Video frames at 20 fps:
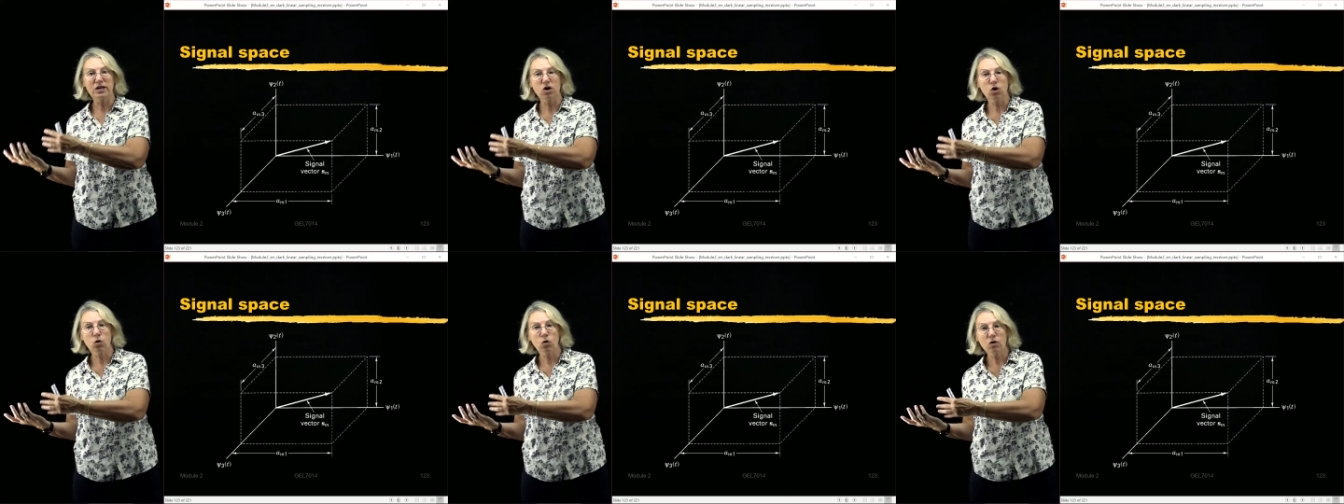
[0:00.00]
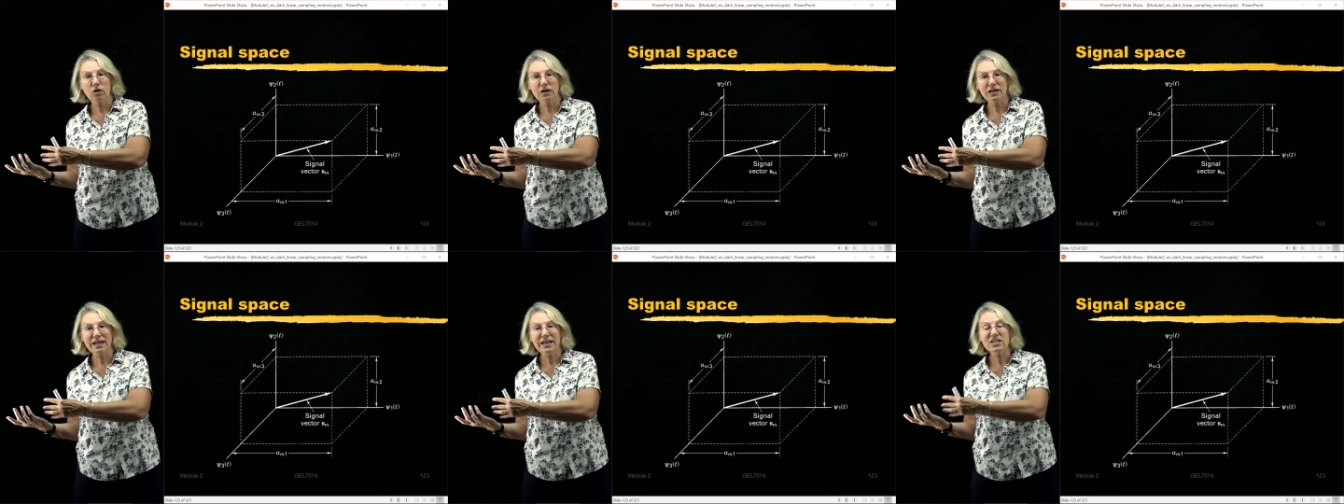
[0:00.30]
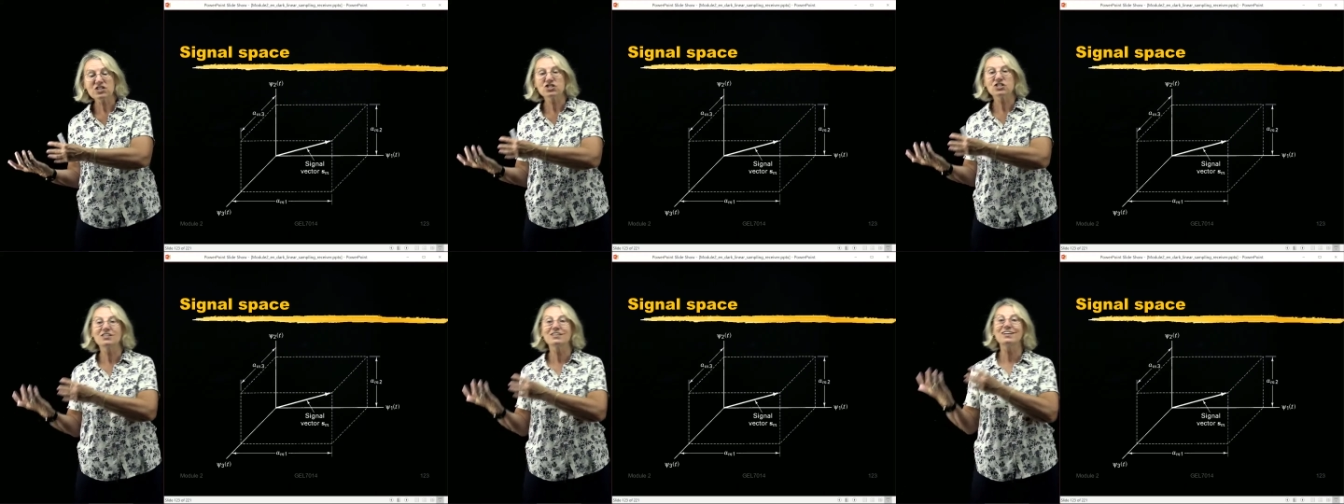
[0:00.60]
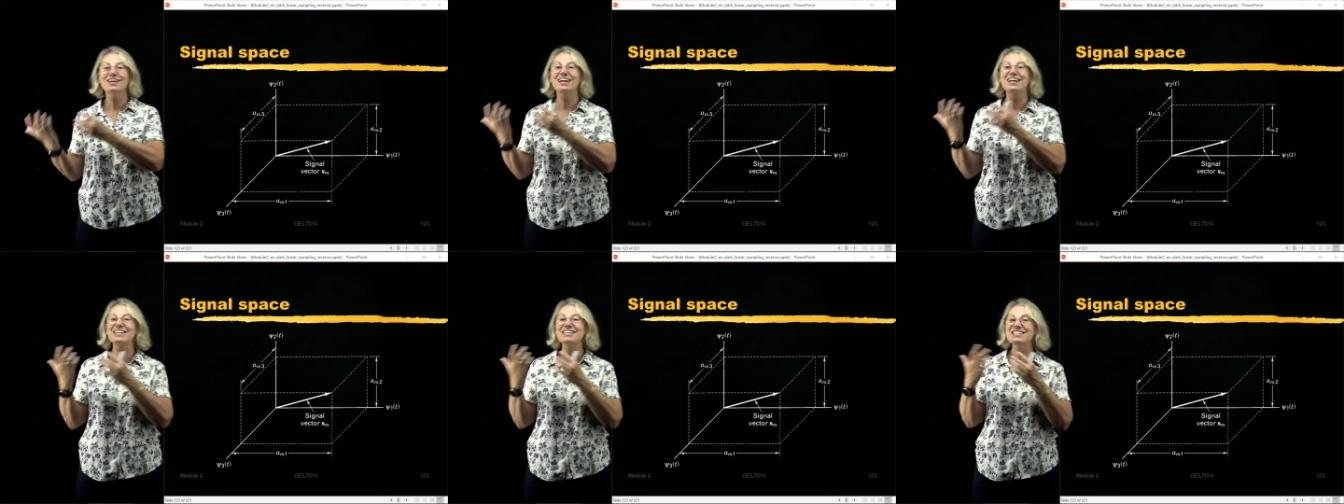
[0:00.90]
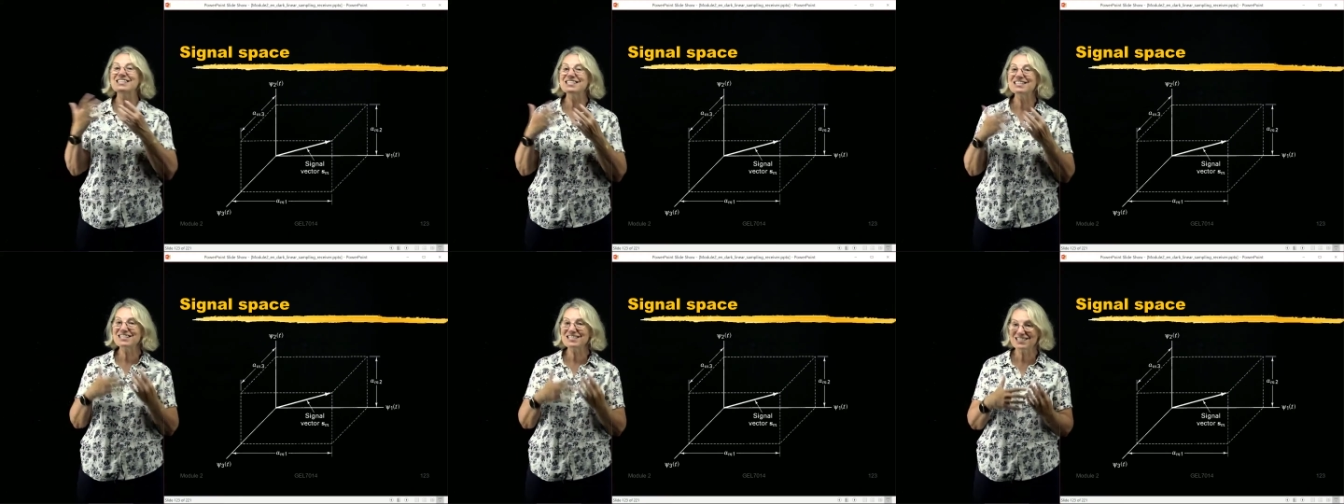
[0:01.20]
correlation
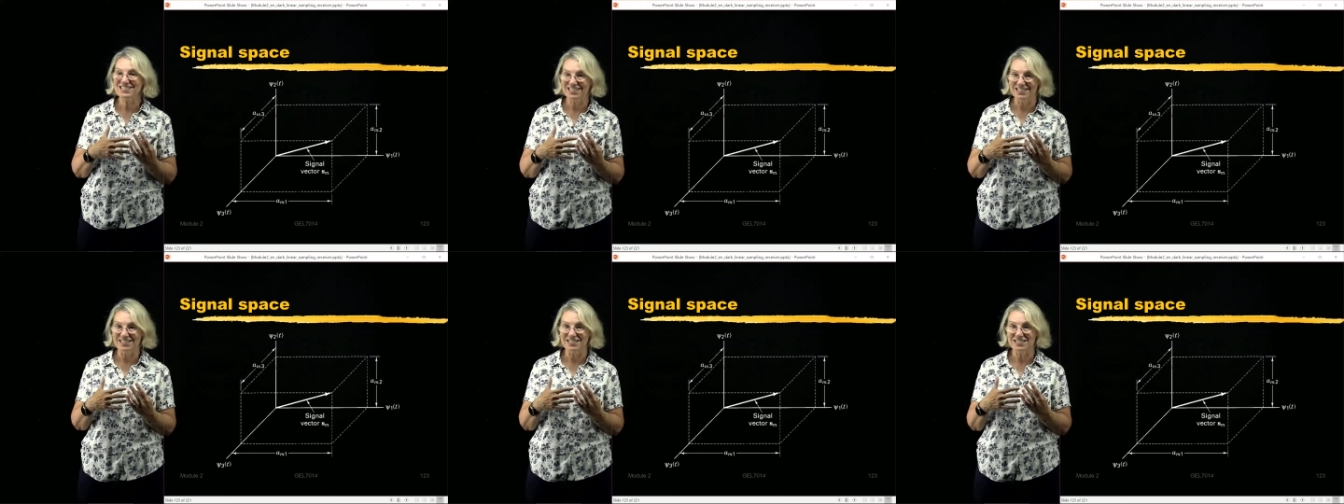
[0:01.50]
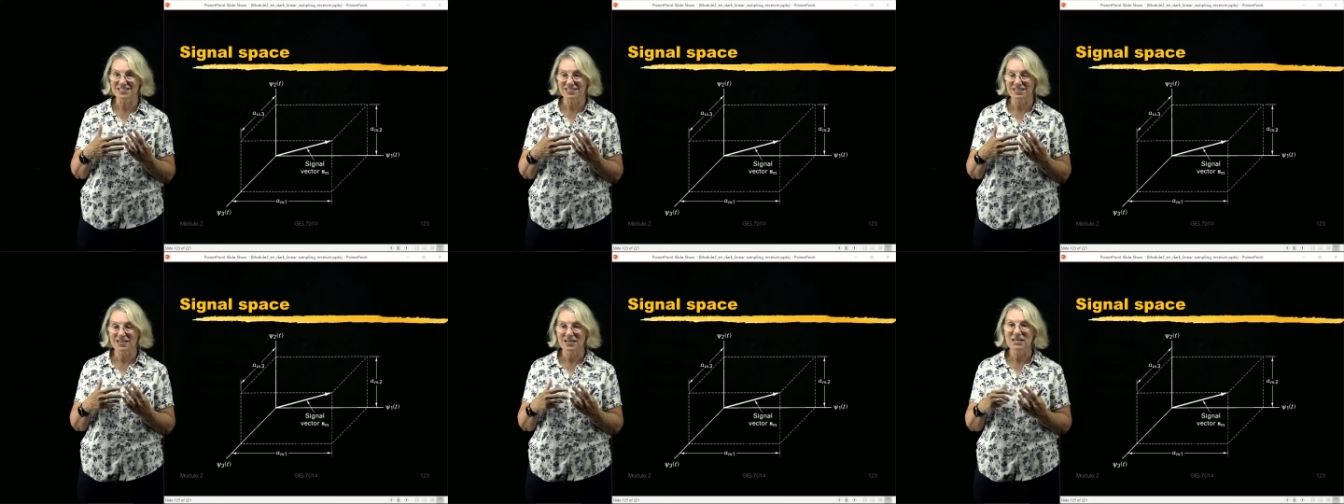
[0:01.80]
and distance.